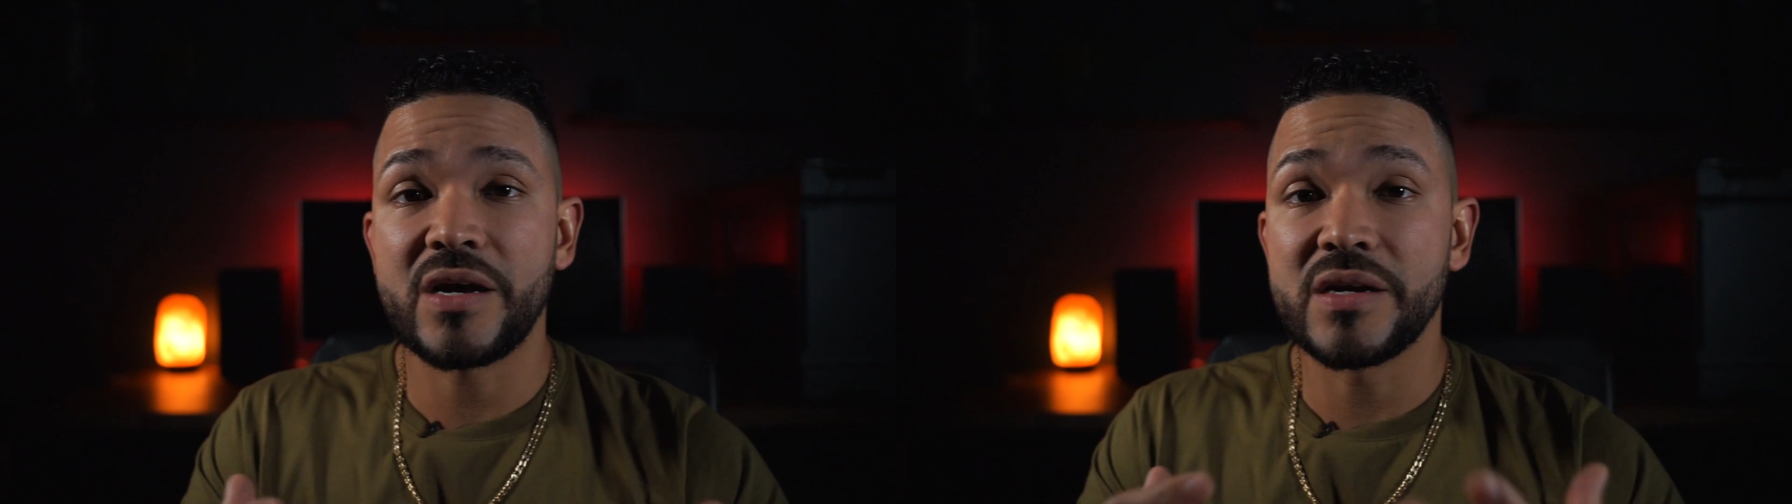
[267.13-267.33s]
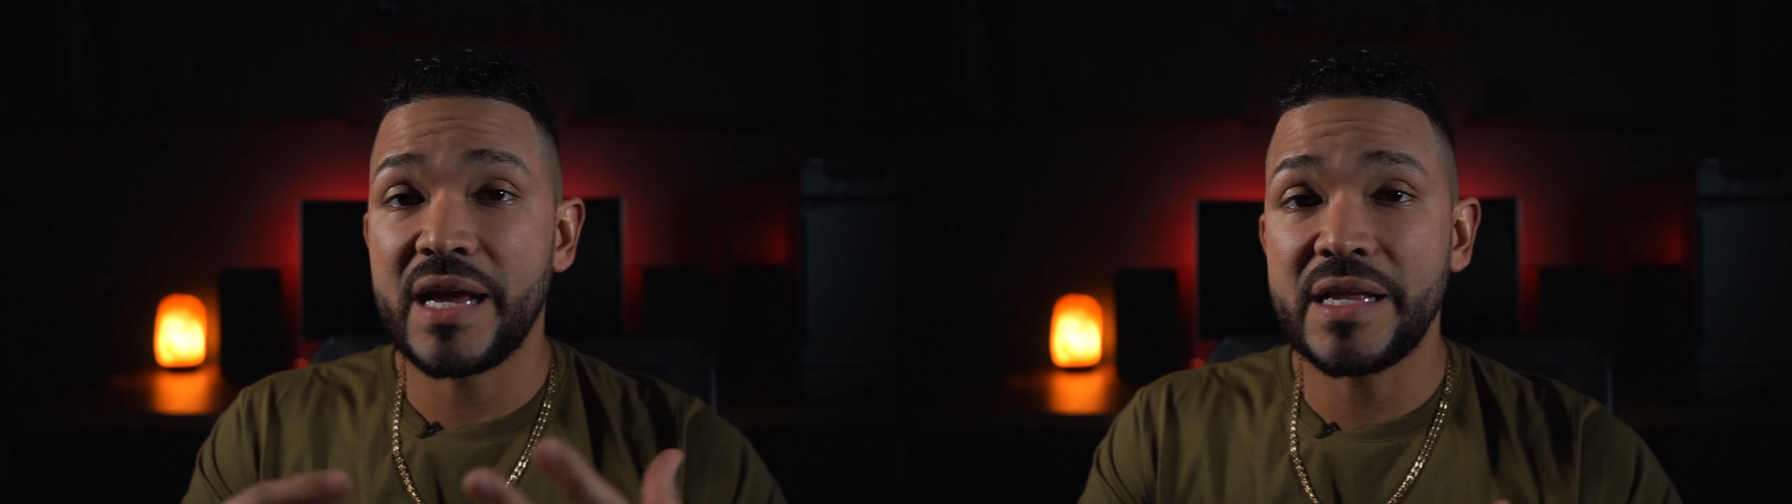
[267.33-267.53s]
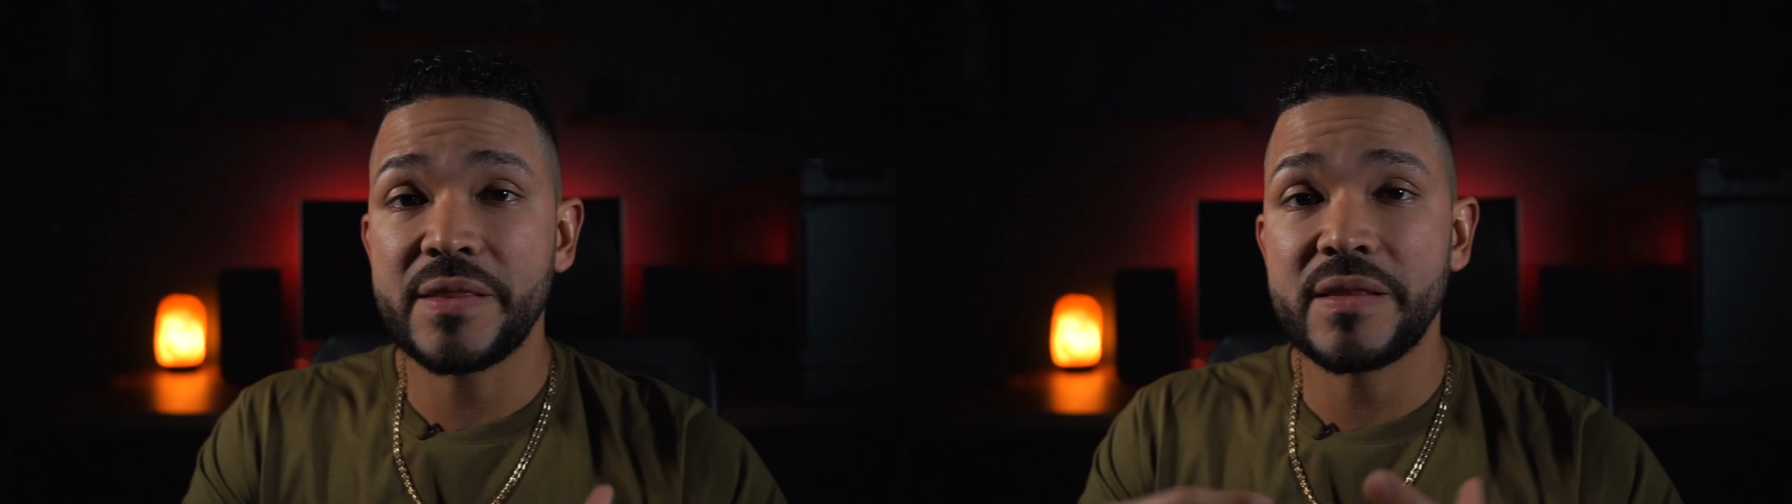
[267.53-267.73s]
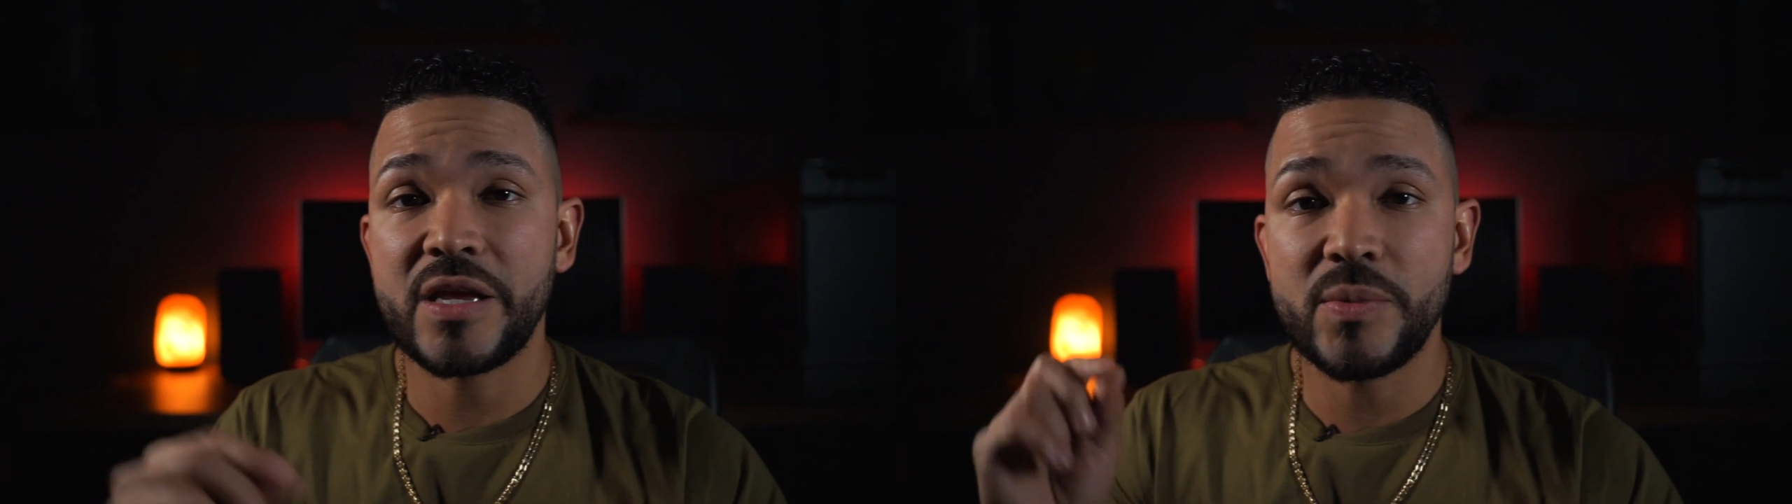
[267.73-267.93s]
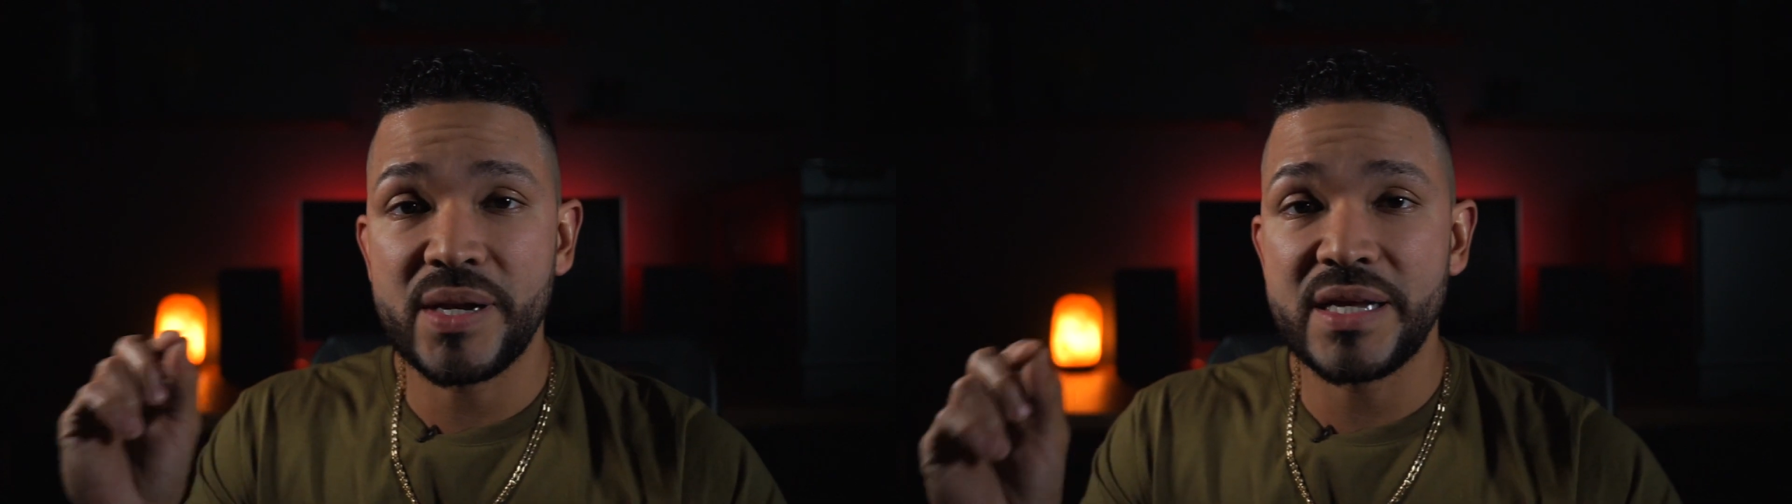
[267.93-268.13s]
on anything that
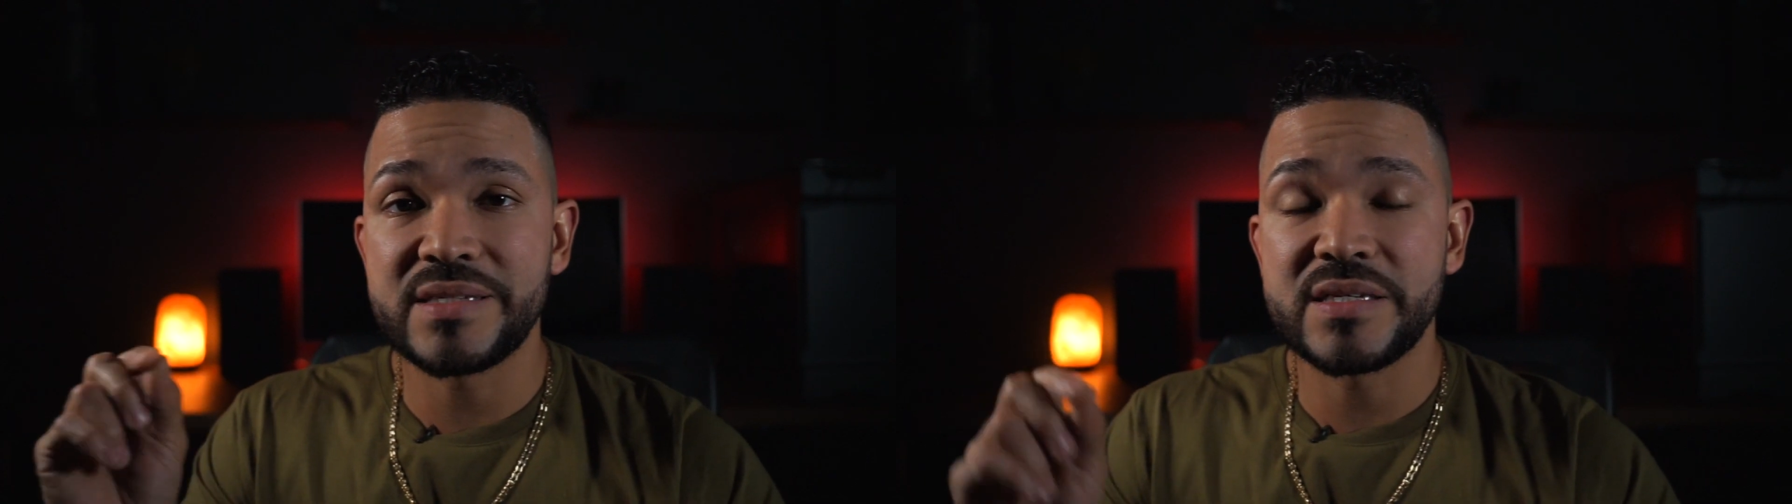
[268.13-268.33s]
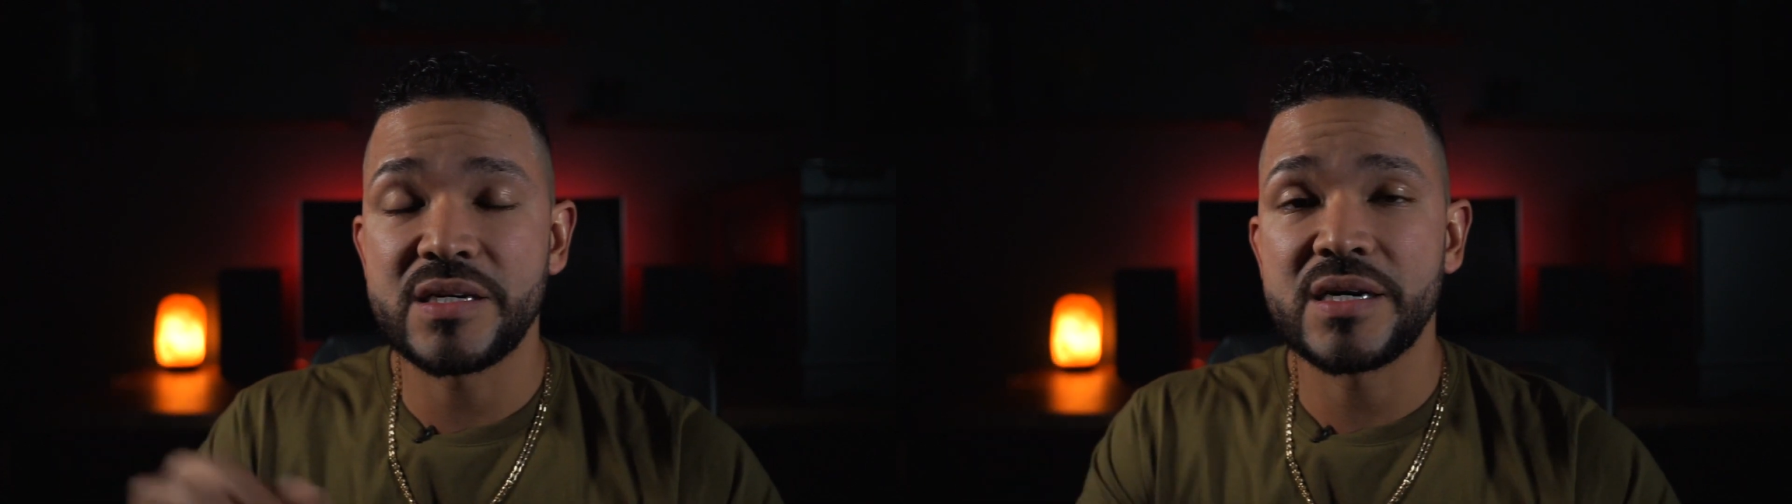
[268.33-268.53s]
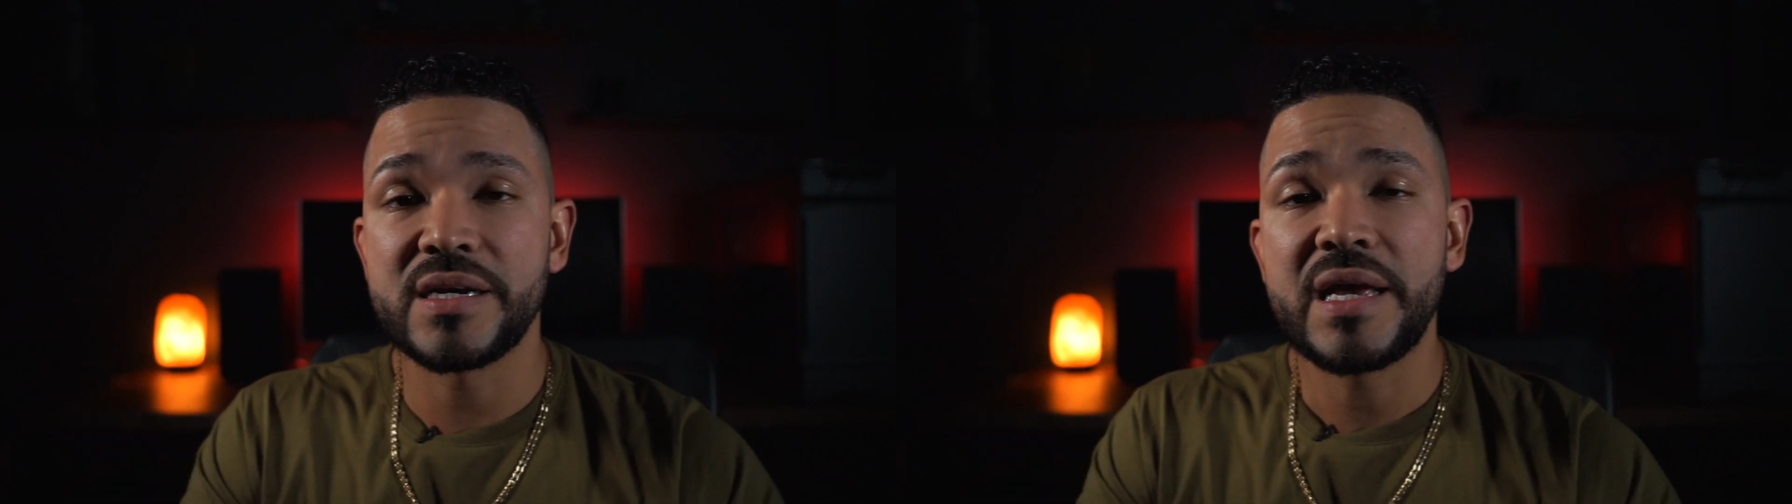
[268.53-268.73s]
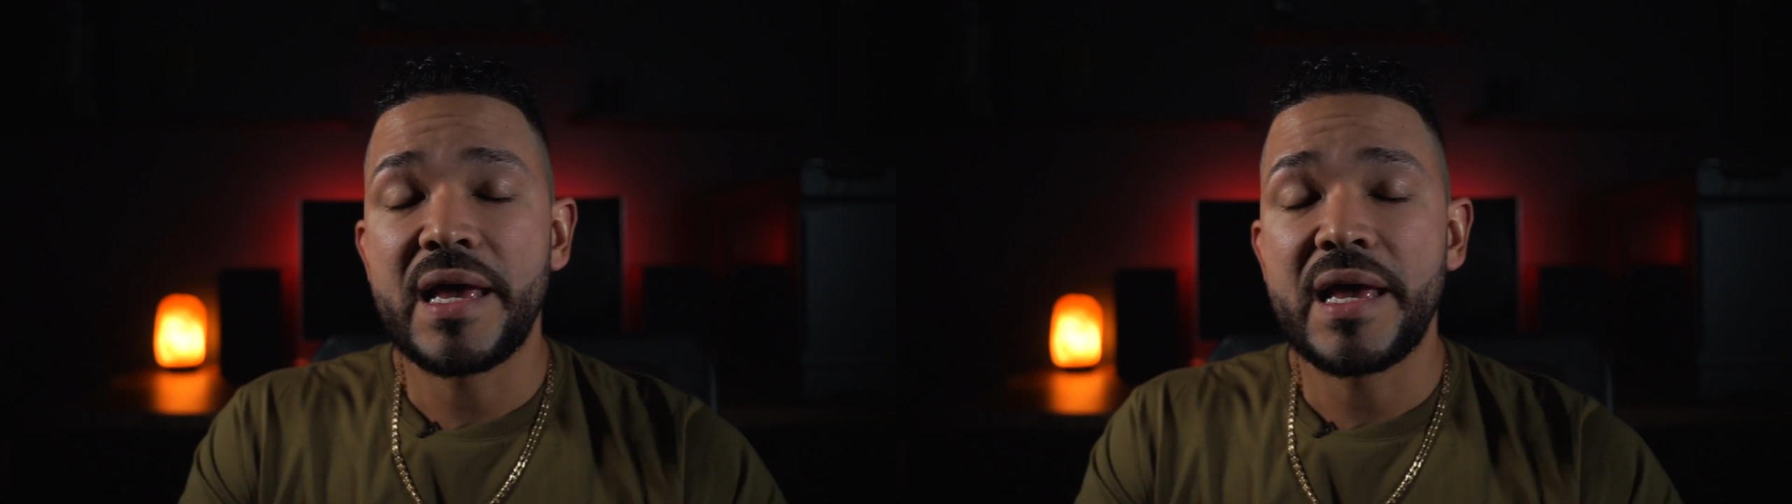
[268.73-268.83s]
you place it on.